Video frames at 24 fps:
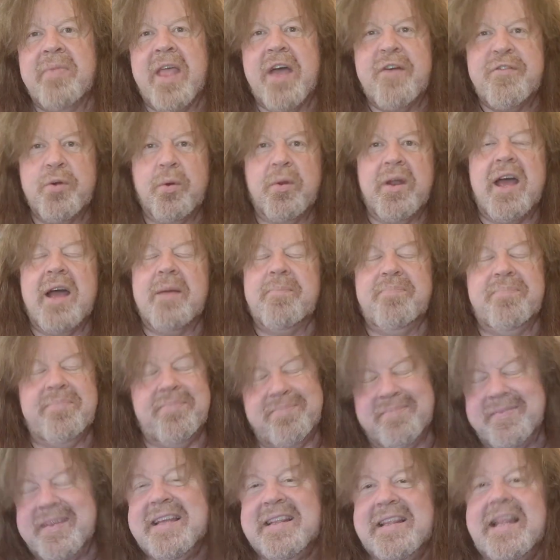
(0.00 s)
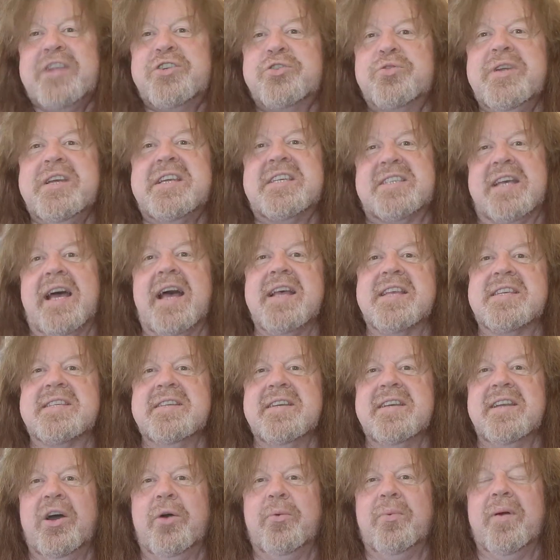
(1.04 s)
Everyone, he literally
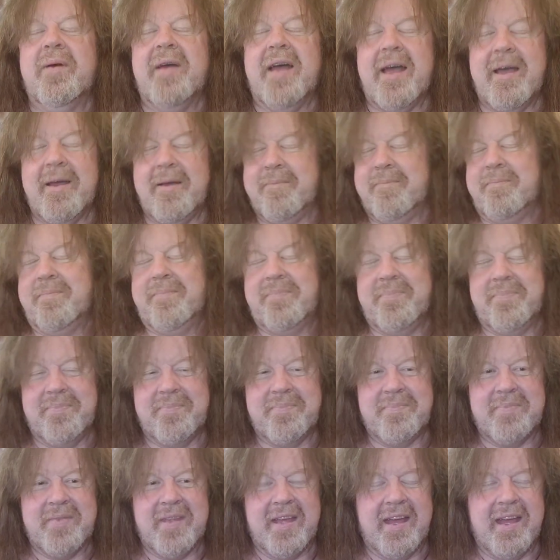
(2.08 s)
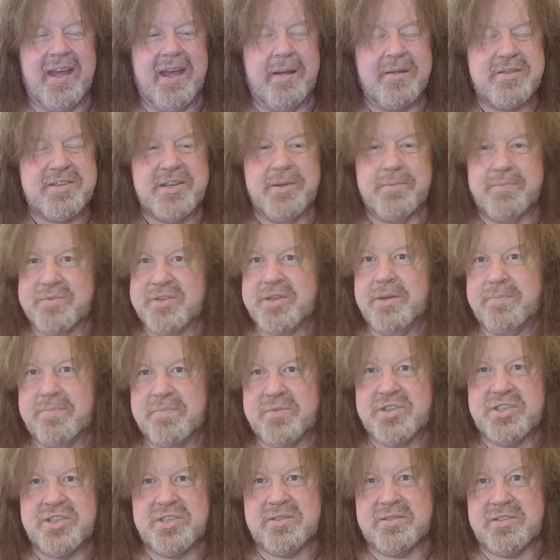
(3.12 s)
says, you know, to
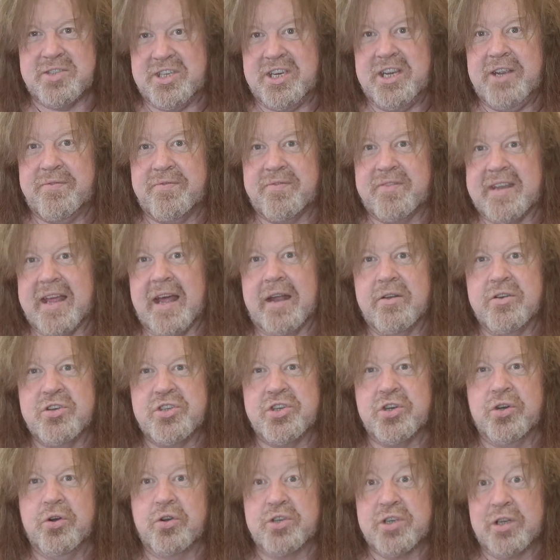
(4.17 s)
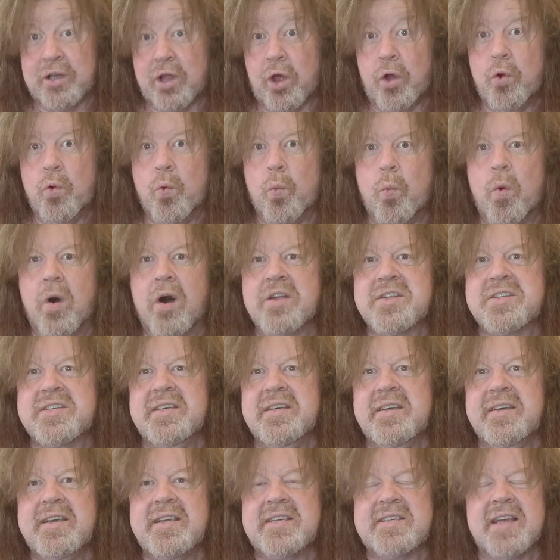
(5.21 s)
Chief Dan George, Lone
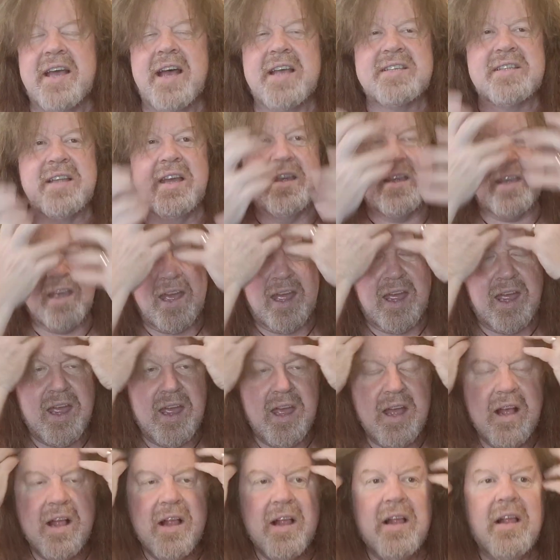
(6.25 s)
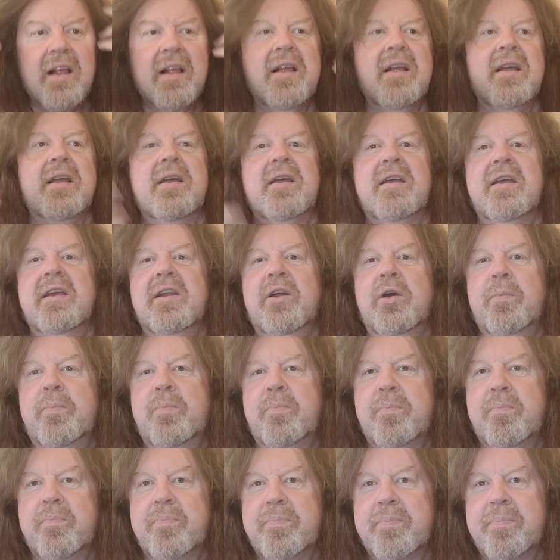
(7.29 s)
Watty, he says, like, you know,